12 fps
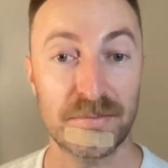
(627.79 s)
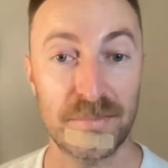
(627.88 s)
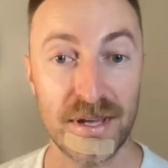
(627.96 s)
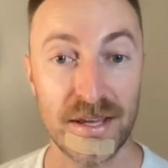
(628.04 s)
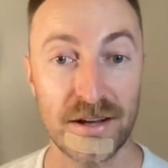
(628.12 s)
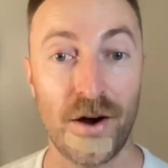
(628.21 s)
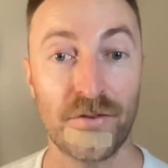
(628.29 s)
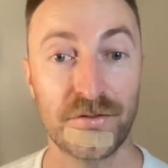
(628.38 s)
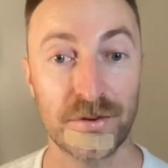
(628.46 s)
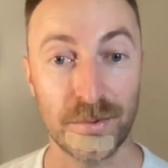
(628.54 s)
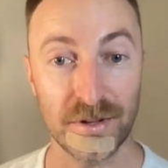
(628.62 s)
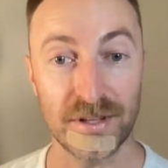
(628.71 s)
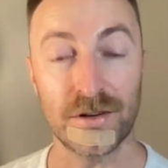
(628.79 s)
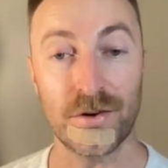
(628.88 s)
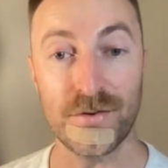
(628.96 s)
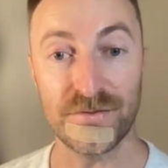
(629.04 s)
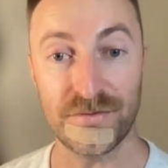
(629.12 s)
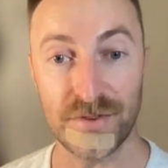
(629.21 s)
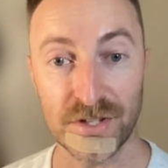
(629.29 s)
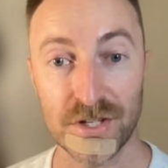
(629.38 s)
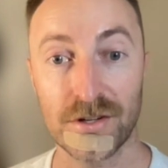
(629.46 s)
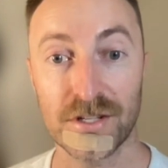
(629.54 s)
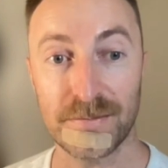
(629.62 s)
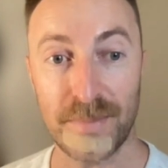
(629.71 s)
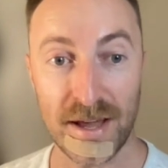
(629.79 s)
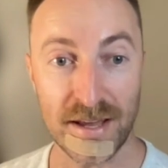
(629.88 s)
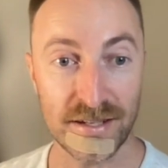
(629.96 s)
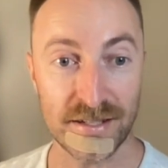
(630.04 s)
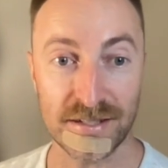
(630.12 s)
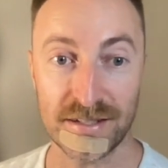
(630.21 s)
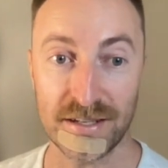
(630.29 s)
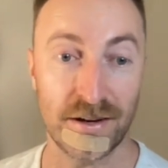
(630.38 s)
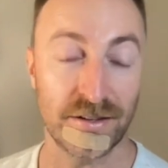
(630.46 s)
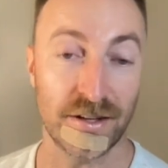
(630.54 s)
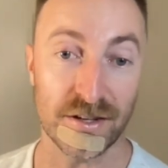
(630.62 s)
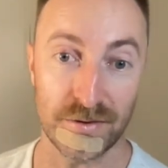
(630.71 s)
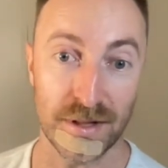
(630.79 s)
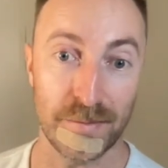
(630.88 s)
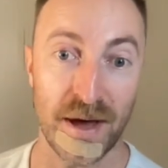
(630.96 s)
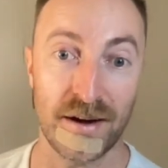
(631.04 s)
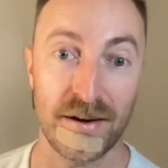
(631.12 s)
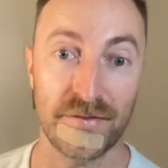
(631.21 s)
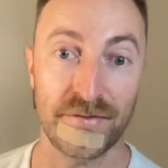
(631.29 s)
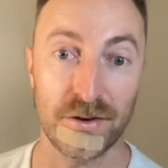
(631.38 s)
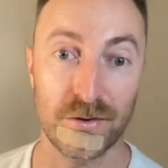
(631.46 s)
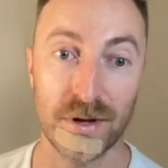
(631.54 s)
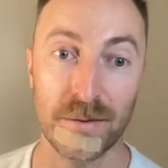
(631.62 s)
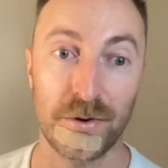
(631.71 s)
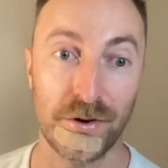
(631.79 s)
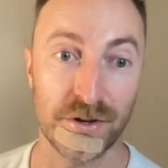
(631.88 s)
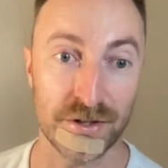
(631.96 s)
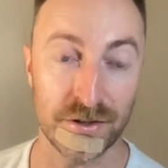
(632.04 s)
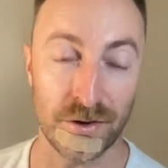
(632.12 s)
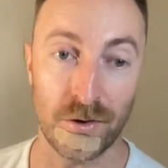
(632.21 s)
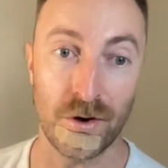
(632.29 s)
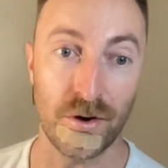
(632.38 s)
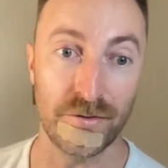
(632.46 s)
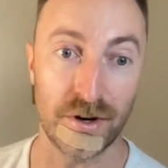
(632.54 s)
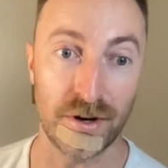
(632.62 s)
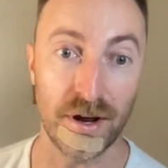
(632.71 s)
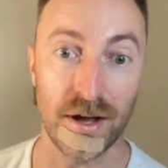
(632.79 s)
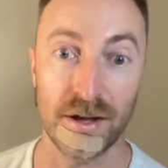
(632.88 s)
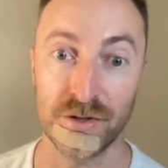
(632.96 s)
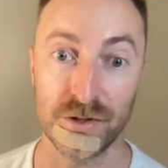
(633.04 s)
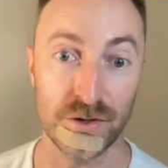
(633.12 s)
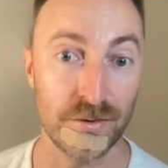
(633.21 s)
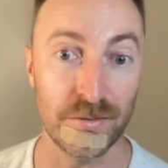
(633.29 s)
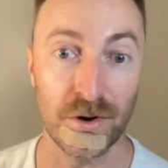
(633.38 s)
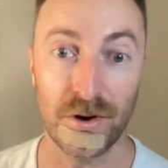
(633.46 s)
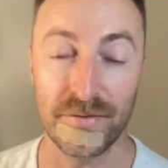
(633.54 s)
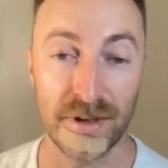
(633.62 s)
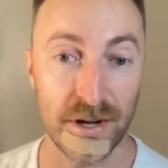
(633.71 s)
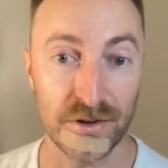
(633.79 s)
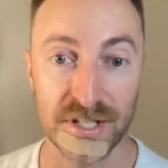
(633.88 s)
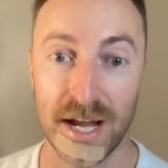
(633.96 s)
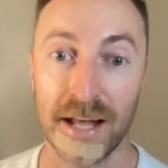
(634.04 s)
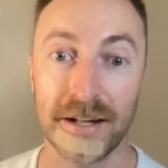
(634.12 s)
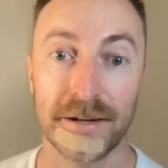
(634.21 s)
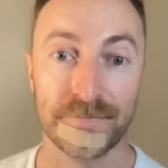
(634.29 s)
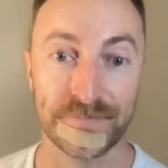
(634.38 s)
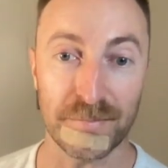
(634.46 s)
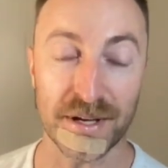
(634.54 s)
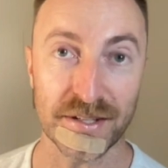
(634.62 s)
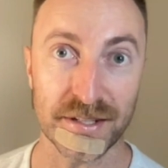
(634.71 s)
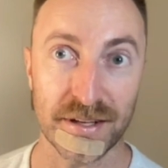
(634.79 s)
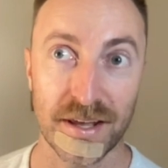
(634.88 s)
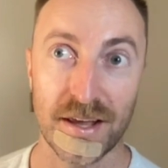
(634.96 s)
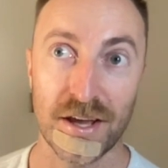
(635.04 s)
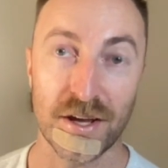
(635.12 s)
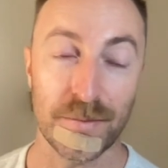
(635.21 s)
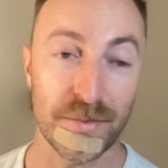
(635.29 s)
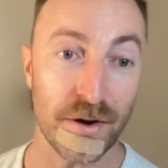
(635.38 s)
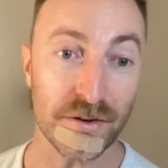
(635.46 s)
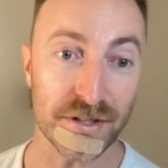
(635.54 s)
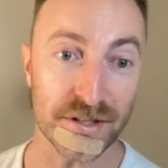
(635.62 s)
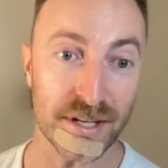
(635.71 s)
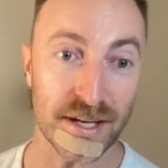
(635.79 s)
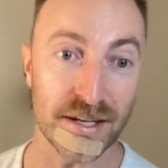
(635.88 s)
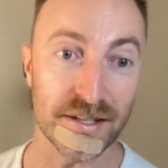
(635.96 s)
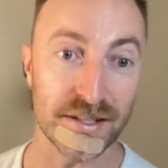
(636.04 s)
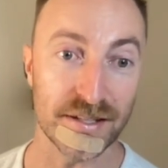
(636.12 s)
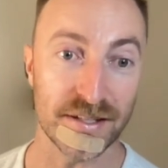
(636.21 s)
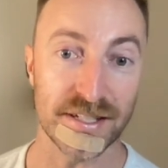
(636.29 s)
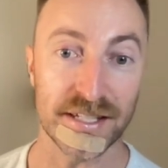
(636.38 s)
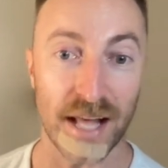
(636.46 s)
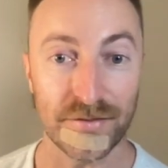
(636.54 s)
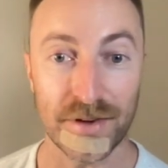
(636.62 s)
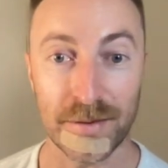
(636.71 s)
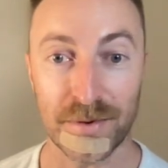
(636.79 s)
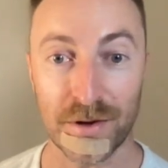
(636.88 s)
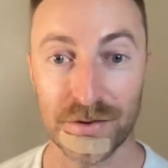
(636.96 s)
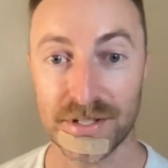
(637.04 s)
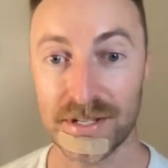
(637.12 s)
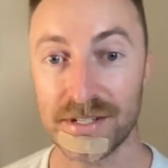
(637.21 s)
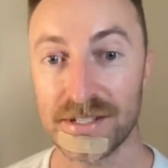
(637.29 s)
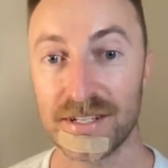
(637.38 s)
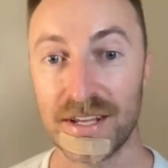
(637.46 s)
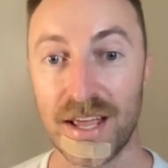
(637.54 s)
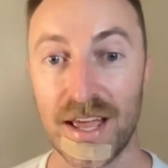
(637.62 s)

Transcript: be comfortable in their own physical space, it doesn't really matter if I do it in person or over Zoom or video chat, because hypnosis is self-hypnosis.